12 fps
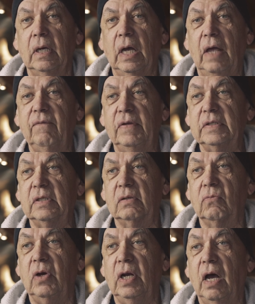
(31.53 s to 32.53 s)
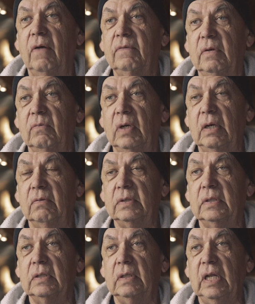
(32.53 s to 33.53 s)
I visit quite often when I
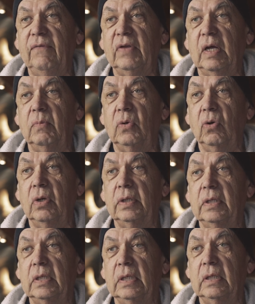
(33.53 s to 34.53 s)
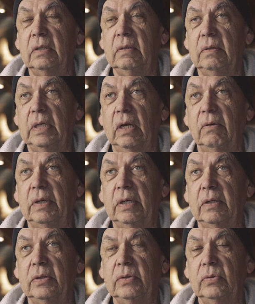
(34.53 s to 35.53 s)
was living up north, down
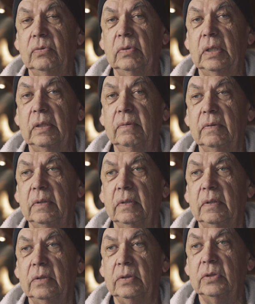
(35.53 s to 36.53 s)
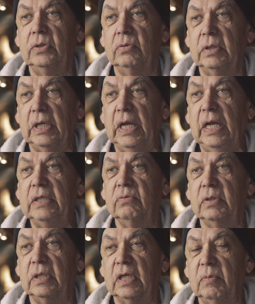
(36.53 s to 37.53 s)
here to just to engage
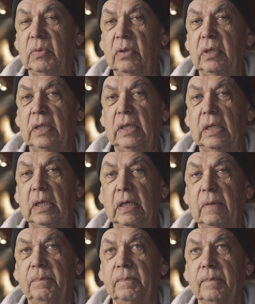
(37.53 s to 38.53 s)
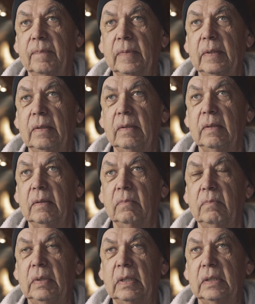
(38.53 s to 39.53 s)
with the community,
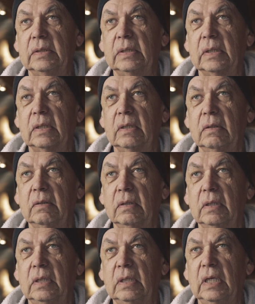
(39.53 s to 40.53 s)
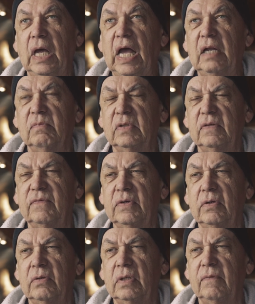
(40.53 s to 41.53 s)
because the
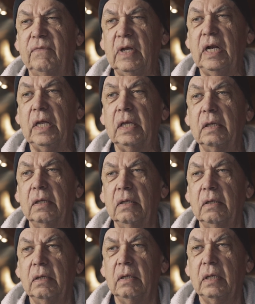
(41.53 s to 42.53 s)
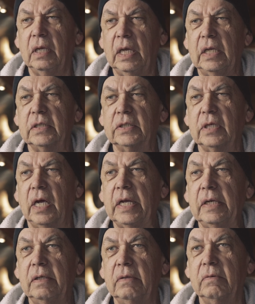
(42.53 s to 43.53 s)
atmosphere, the feeling
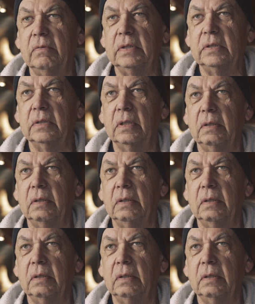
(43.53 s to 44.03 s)
inside was